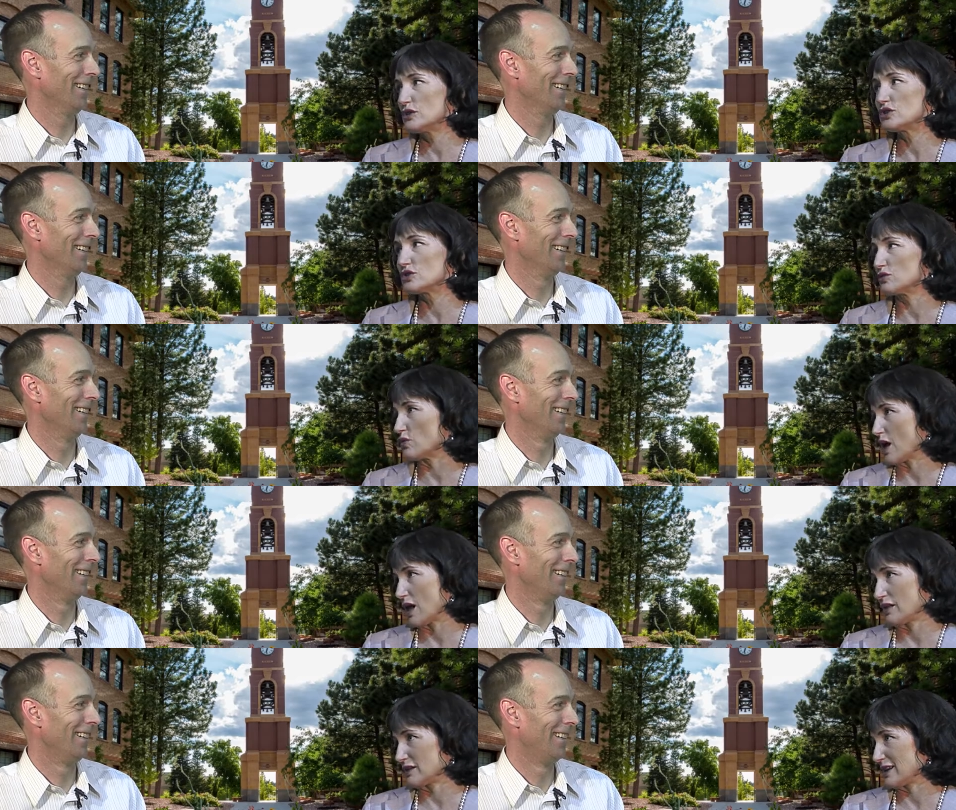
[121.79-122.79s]
Speaker 1: wouldn't do
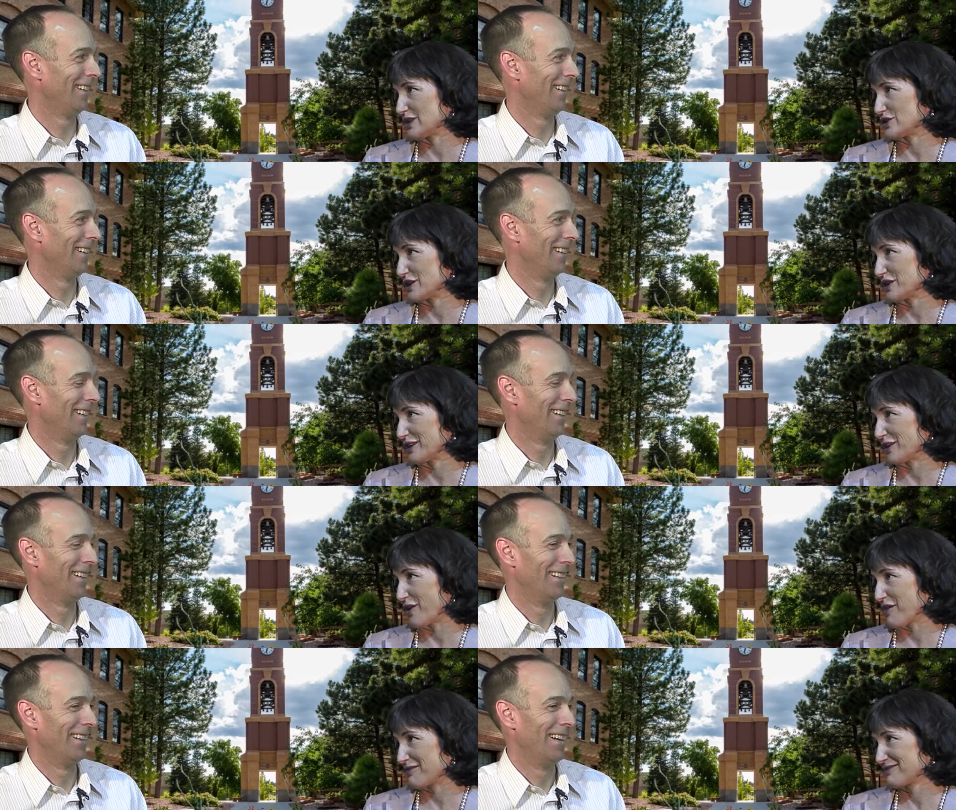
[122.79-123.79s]
well in engineering
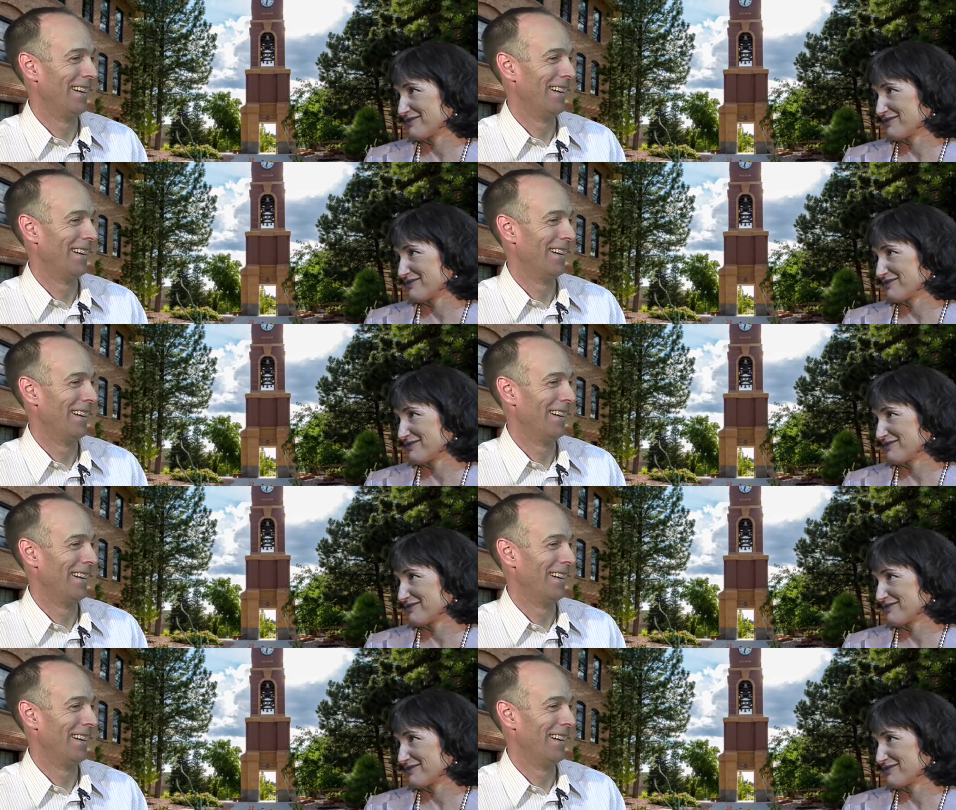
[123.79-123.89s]
at all?